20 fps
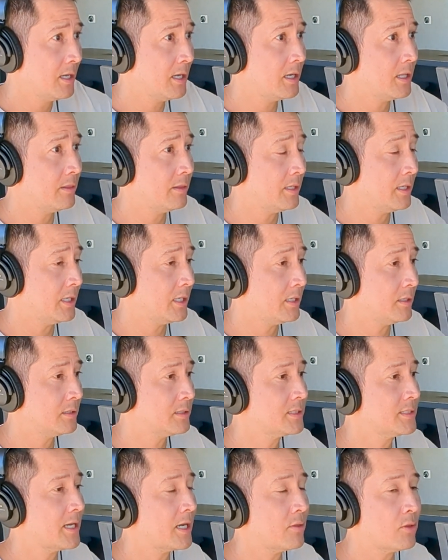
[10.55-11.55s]
and then
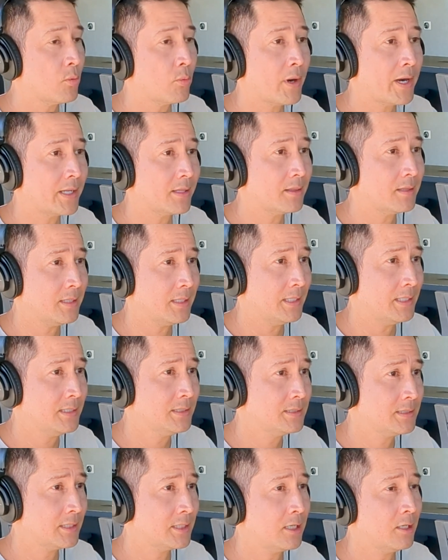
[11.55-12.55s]
say the right
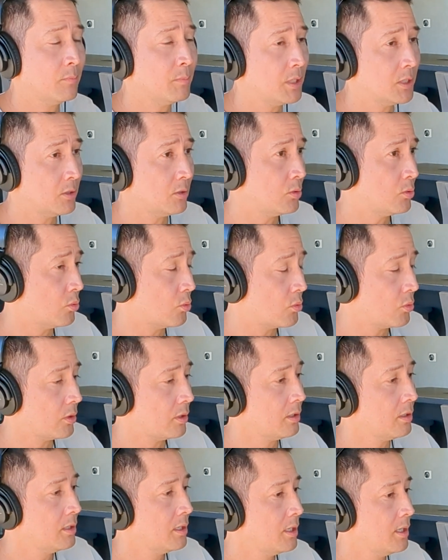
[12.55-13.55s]
things to get them in the
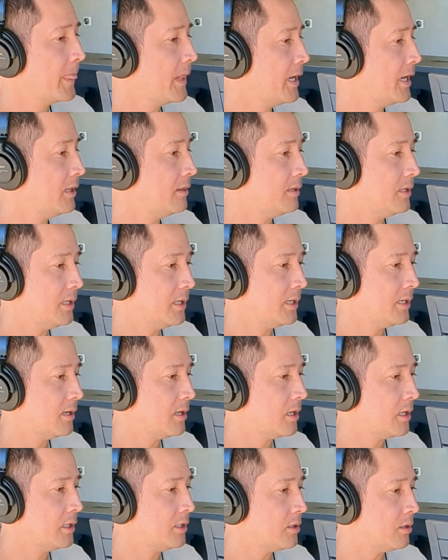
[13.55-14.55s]
door, and
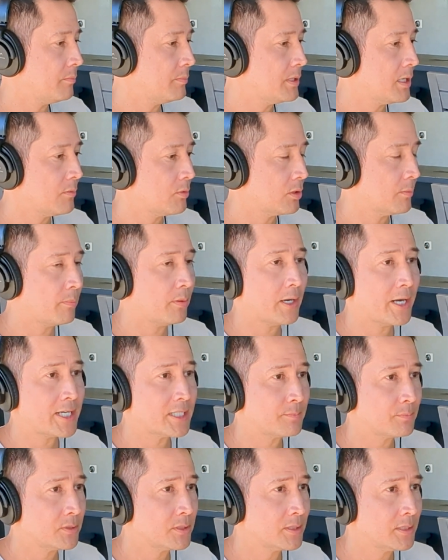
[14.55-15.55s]
then, be able to
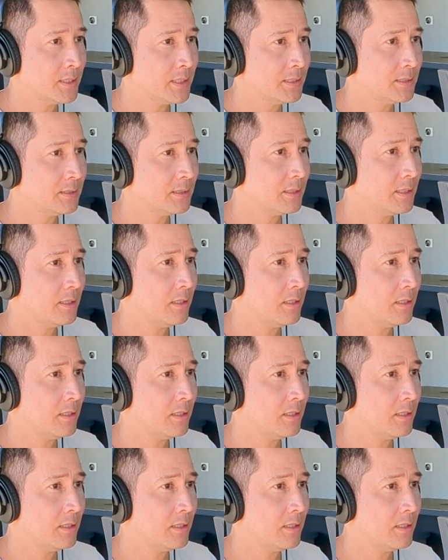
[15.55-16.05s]
price present,